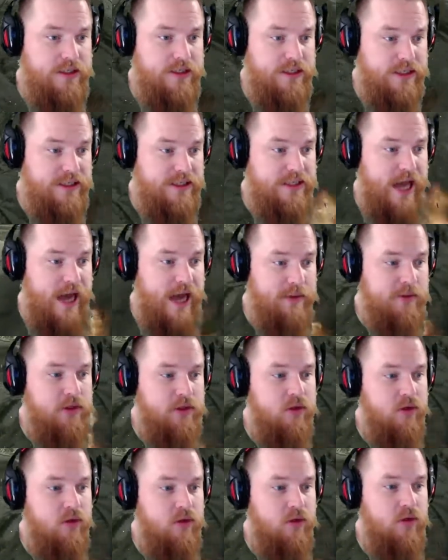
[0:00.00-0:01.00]
It's
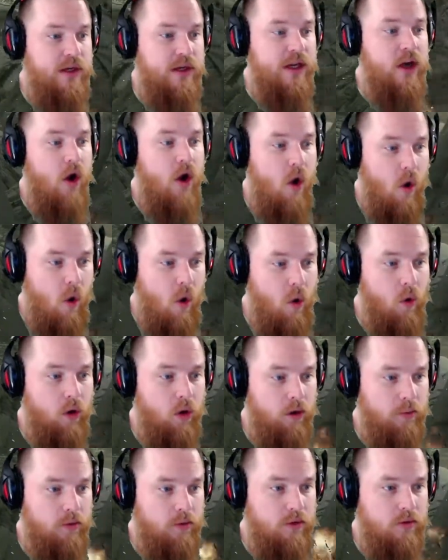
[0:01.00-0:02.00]
absolutely
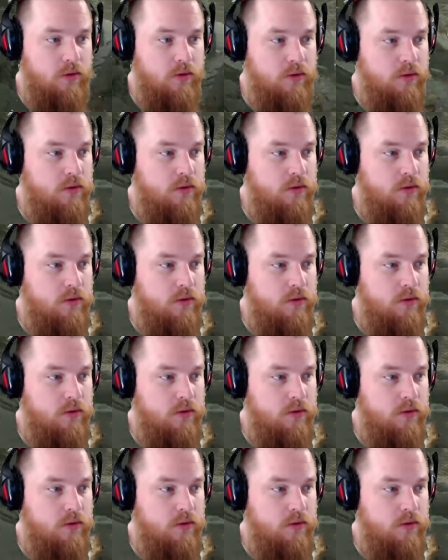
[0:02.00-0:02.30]
horrible.